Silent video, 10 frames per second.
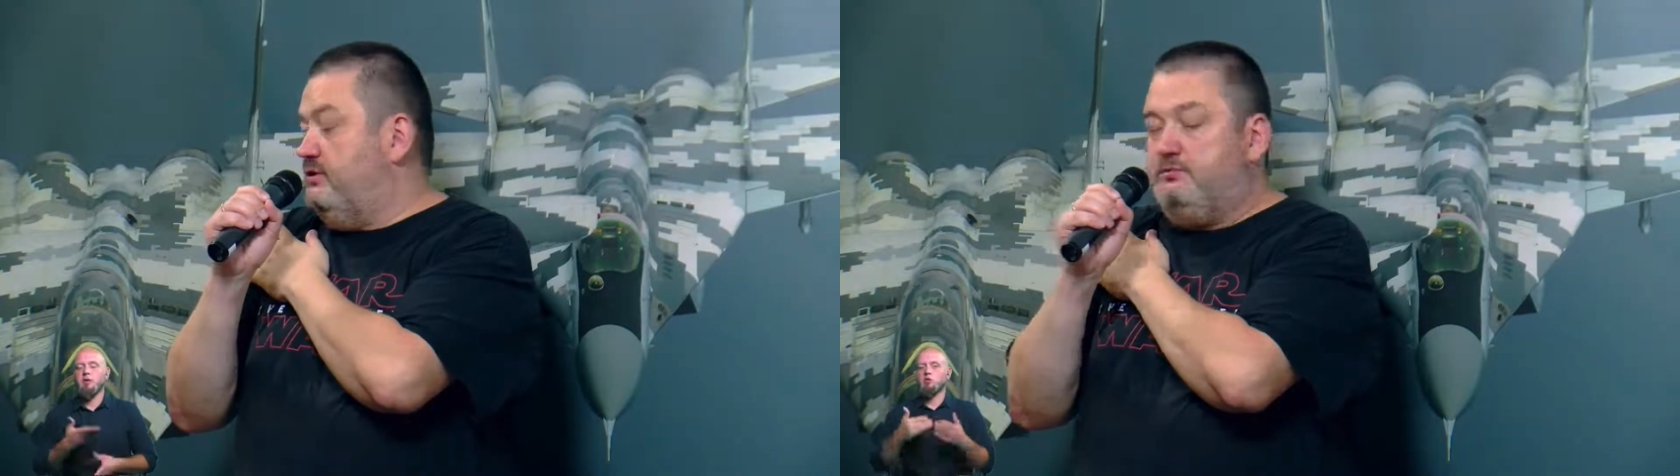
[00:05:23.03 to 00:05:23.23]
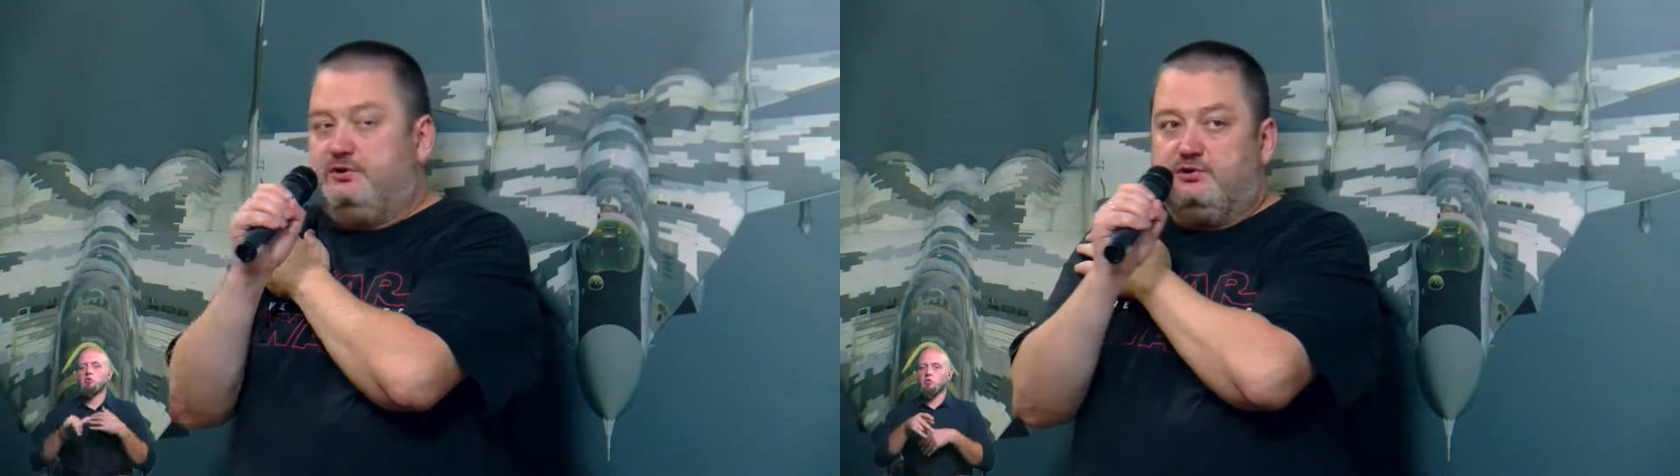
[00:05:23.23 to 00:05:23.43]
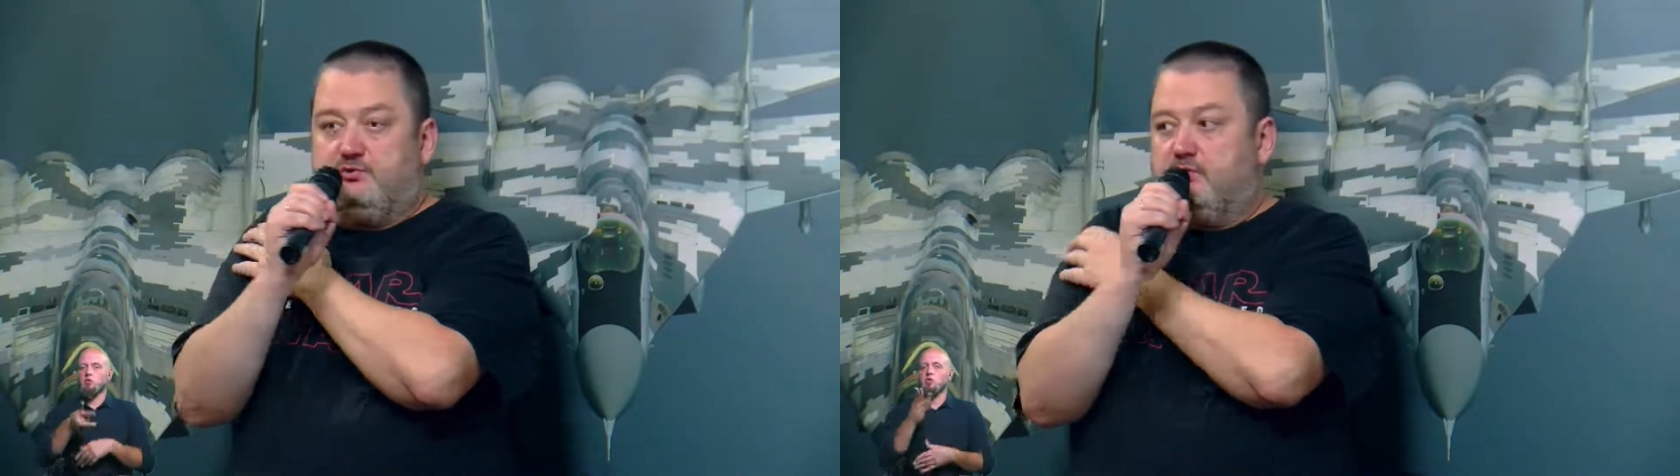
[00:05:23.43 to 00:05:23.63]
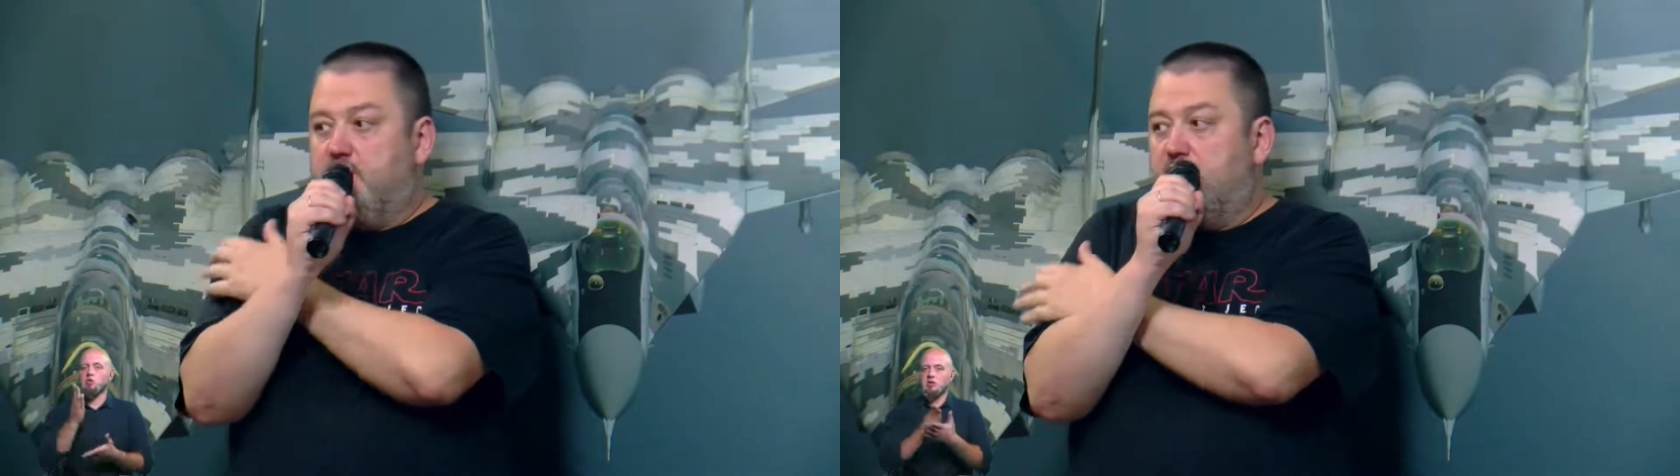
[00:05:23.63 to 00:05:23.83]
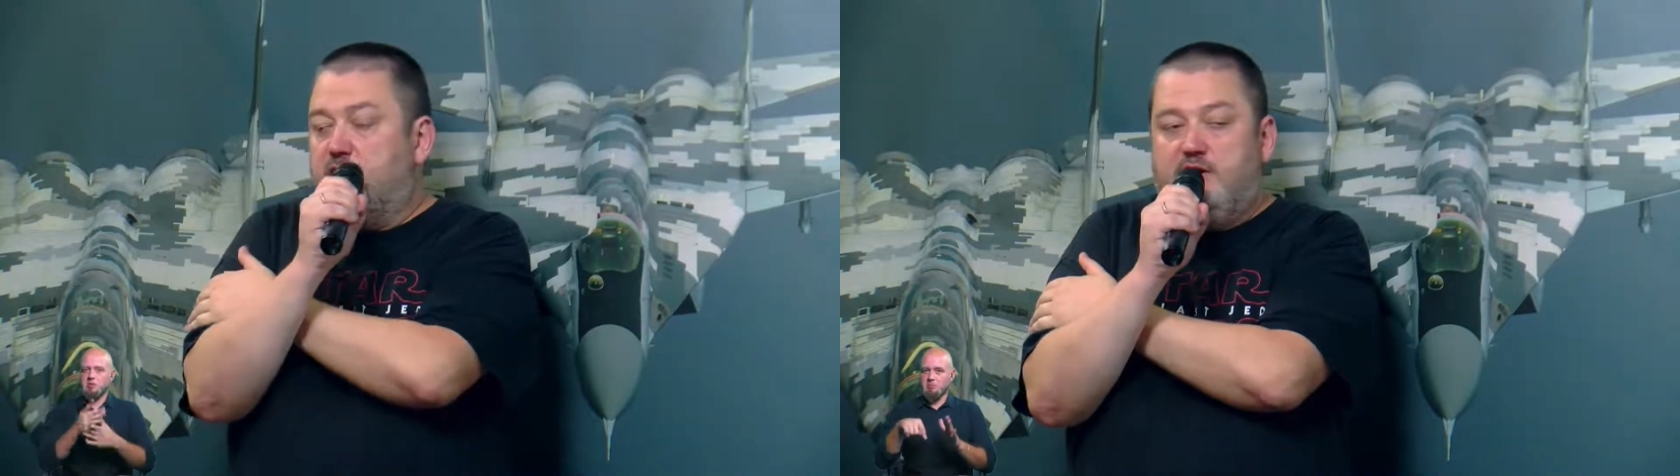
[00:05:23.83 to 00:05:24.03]
to
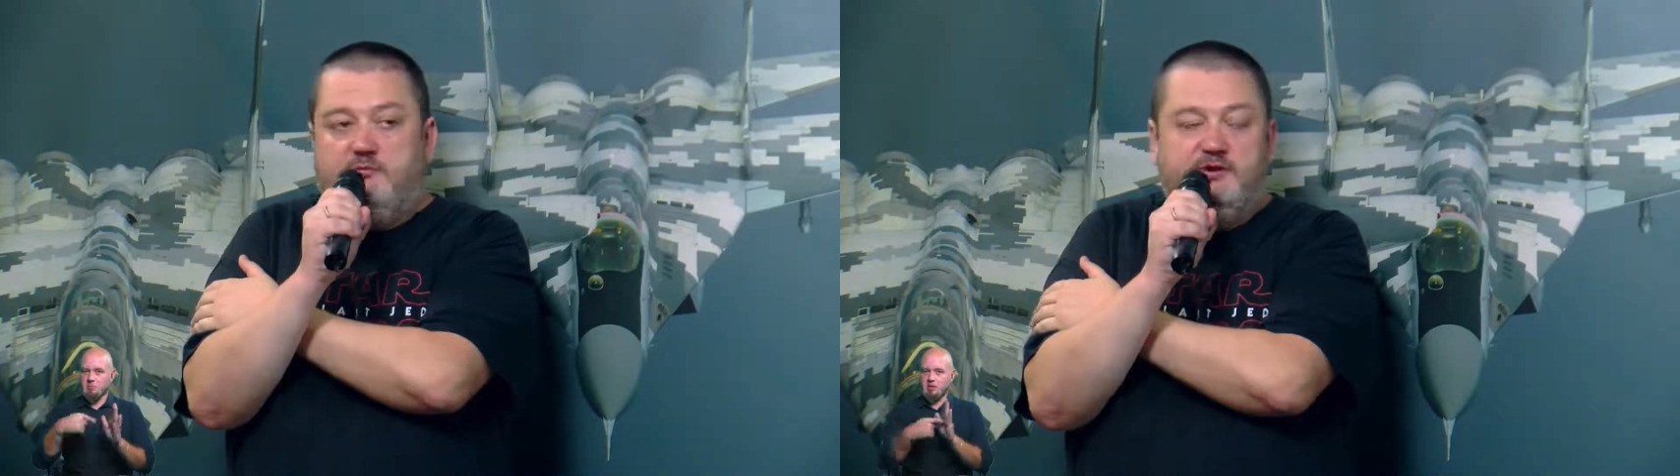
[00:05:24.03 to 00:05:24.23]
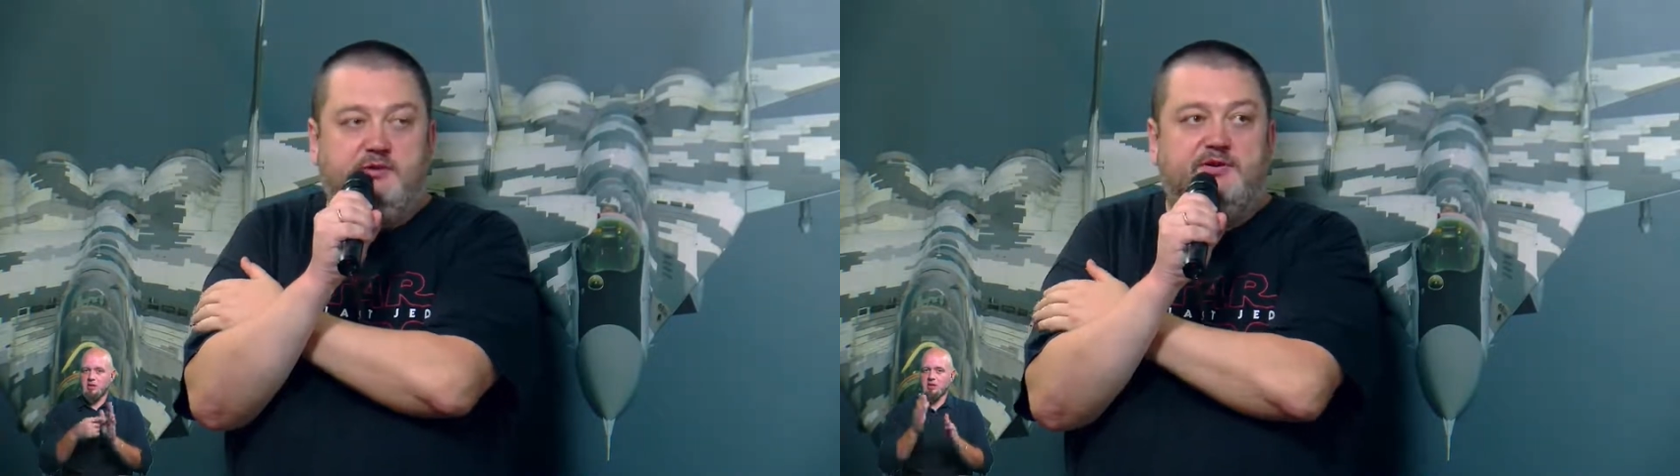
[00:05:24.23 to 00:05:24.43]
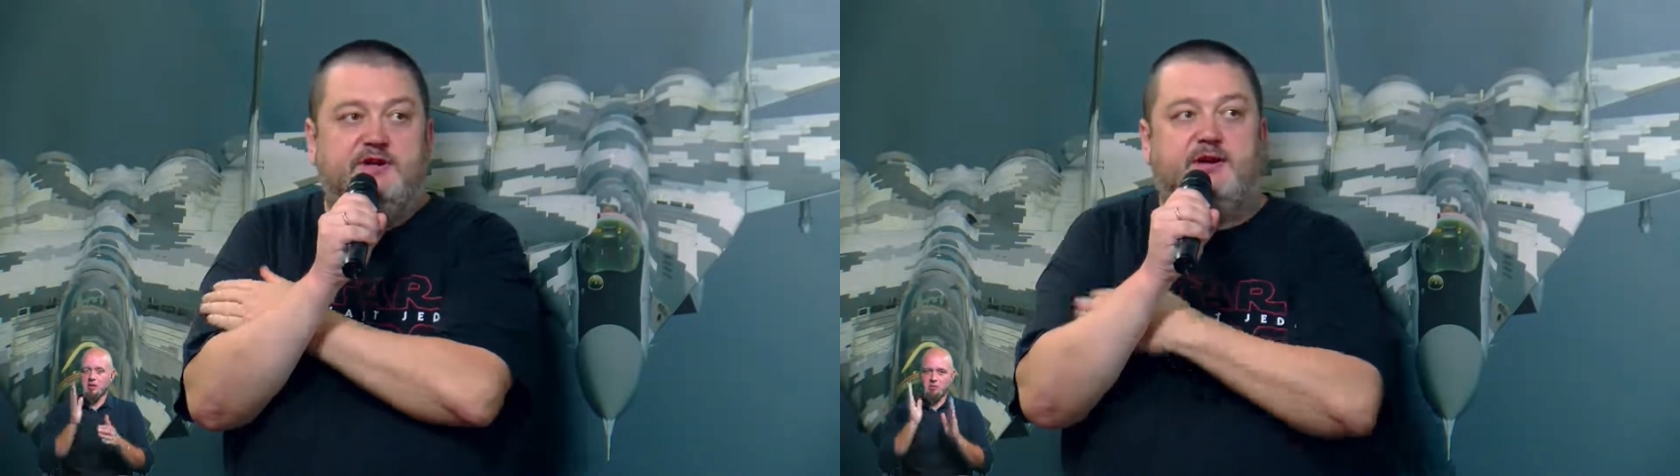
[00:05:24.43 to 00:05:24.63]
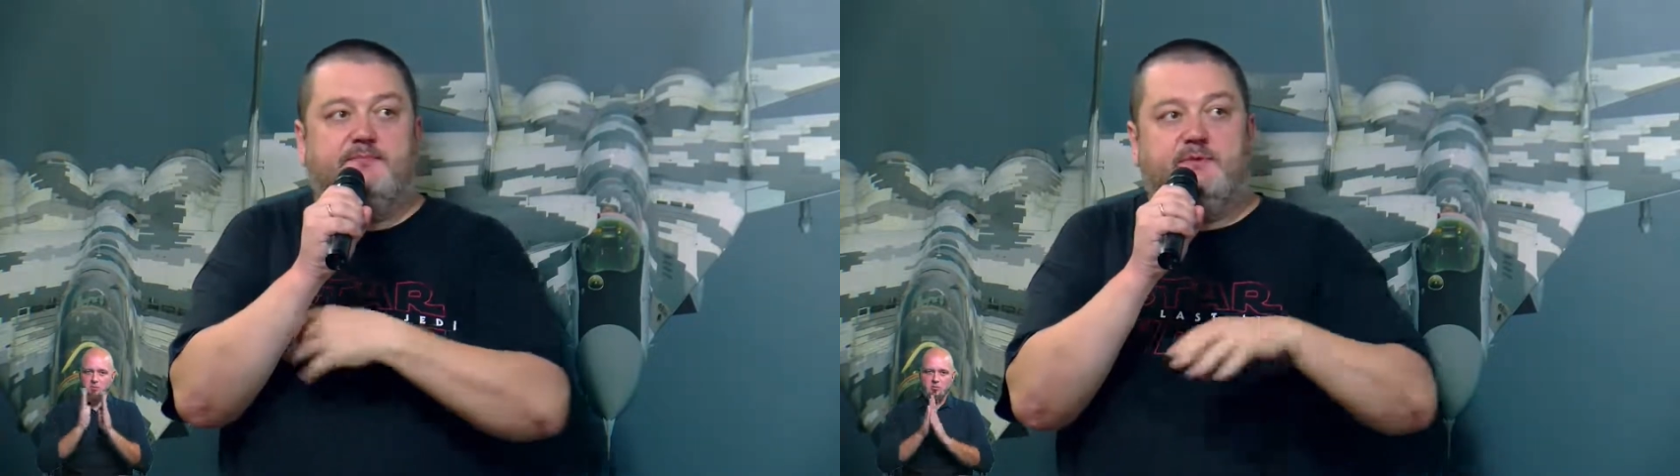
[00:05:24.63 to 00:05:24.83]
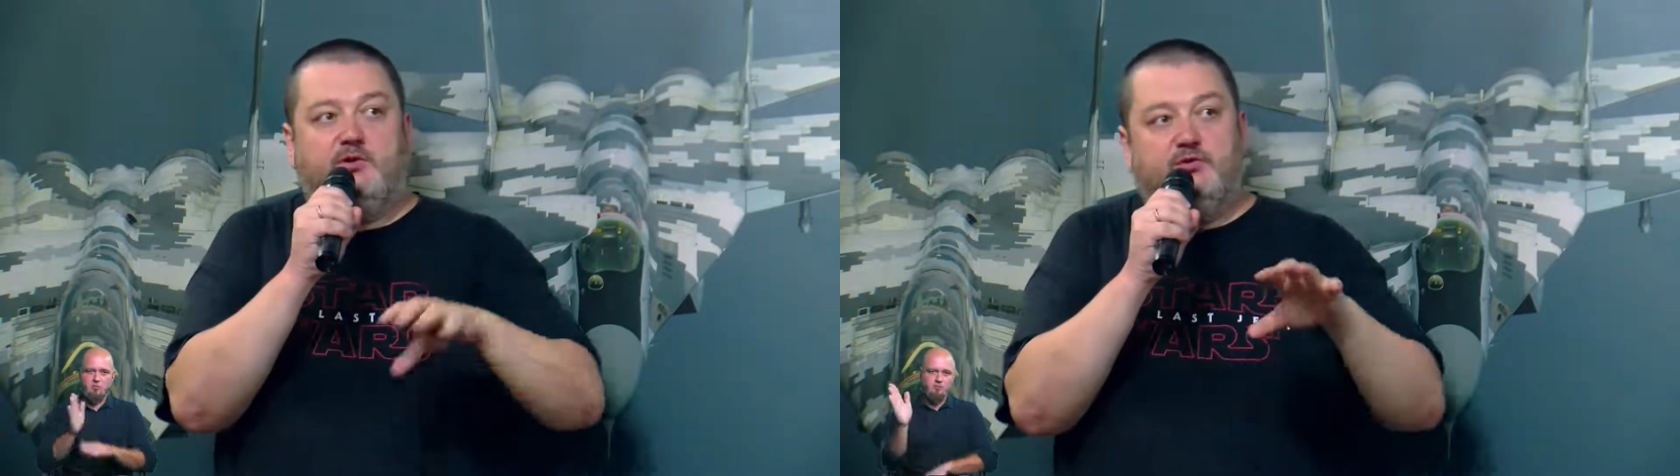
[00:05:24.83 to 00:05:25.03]
1,700 places,
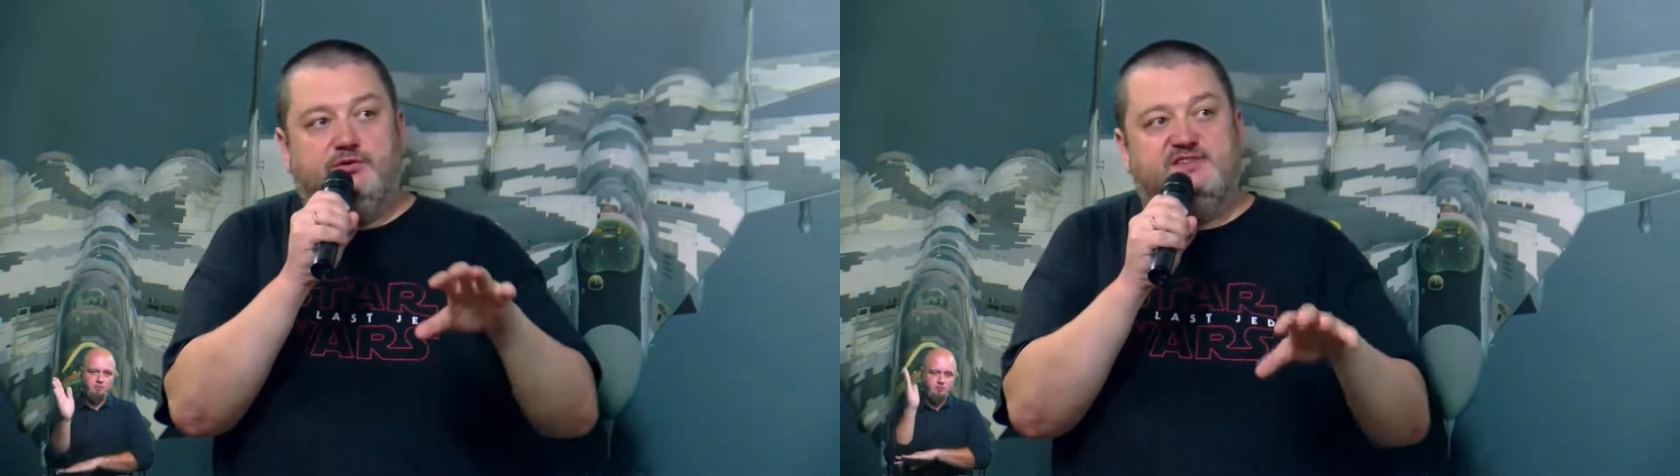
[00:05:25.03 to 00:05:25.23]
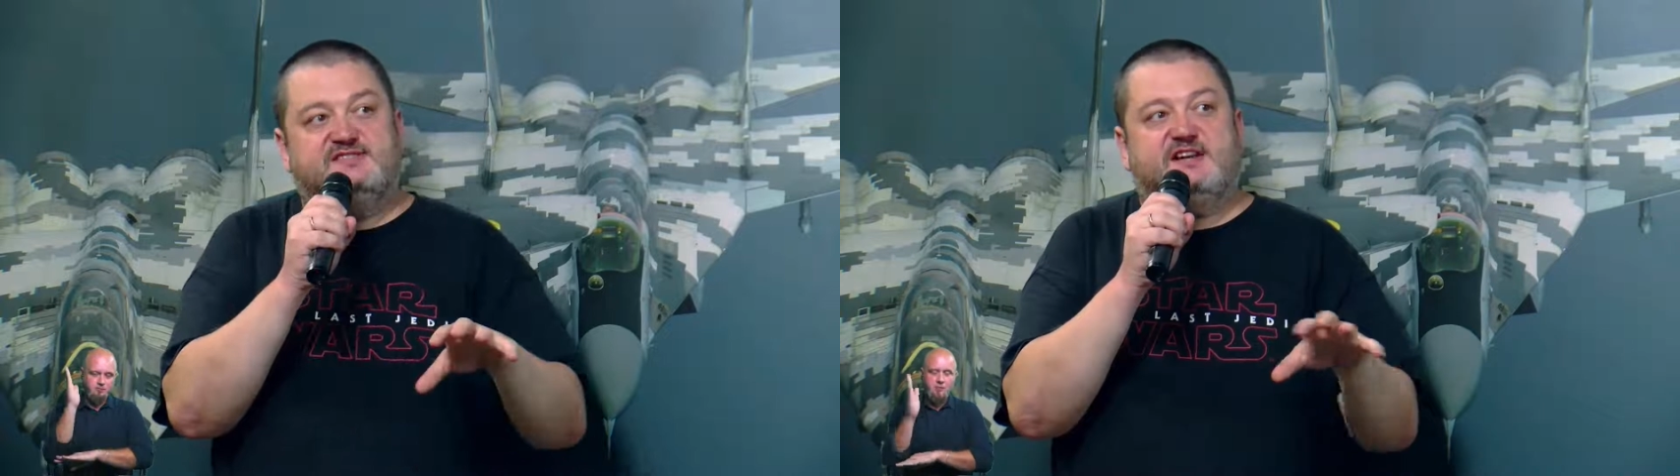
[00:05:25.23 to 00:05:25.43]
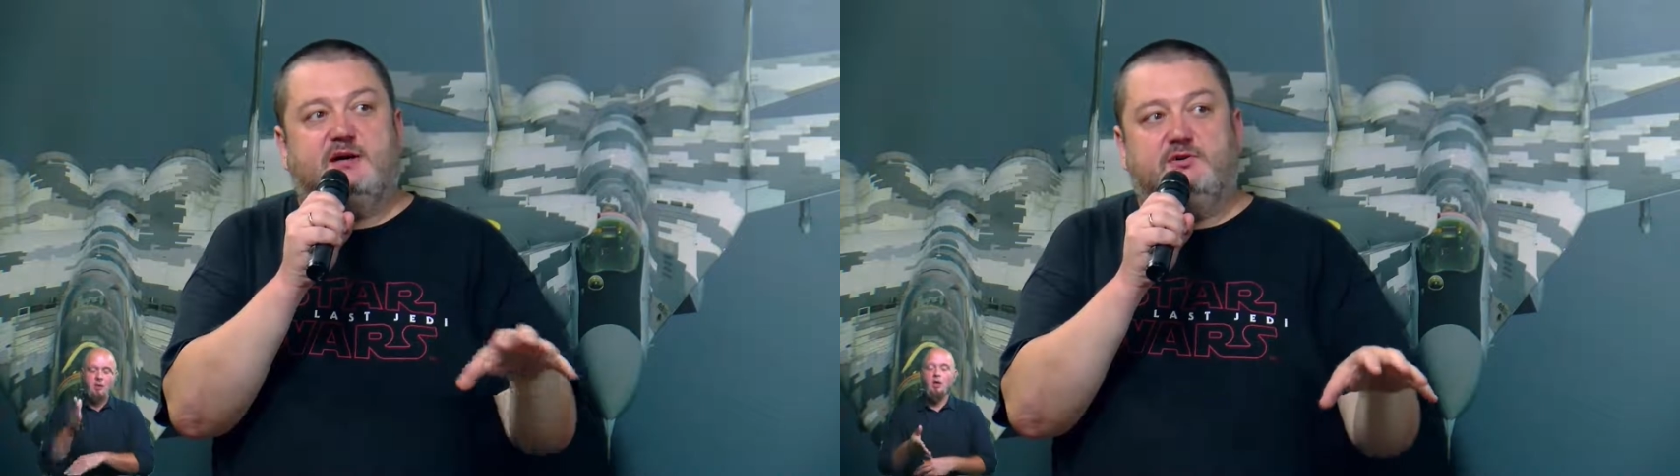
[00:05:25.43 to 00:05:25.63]
offering a